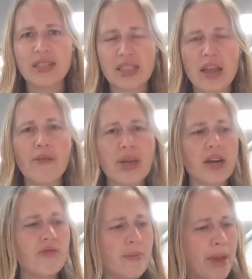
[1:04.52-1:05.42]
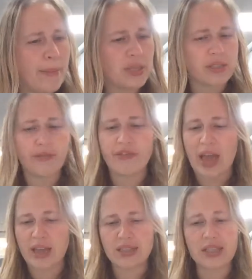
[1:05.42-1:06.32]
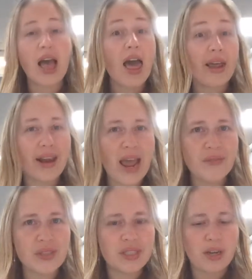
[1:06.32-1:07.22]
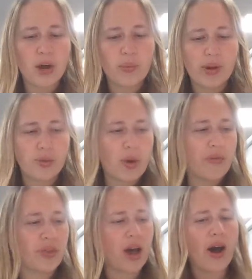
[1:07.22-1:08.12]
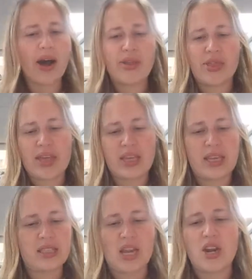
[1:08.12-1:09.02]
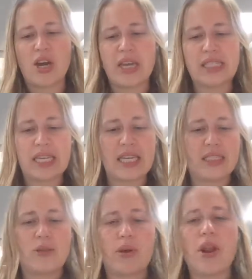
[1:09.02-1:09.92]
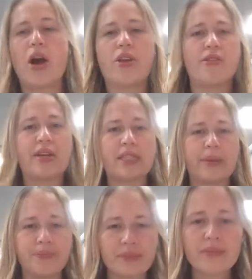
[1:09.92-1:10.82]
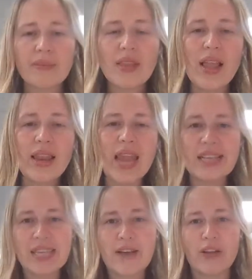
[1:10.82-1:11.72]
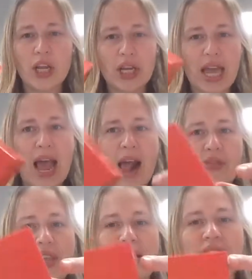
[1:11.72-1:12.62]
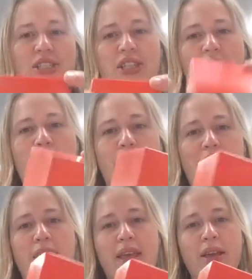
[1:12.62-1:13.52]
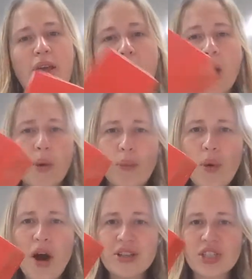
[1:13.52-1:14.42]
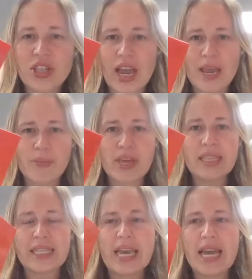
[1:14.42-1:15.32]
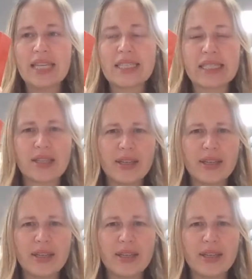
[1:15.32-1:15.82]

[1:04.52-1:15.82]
and see if we can remember some facts. Let's start with one that I think is a nice, easy one. Are you ready? Let's have a look at this shape here. What shape is it?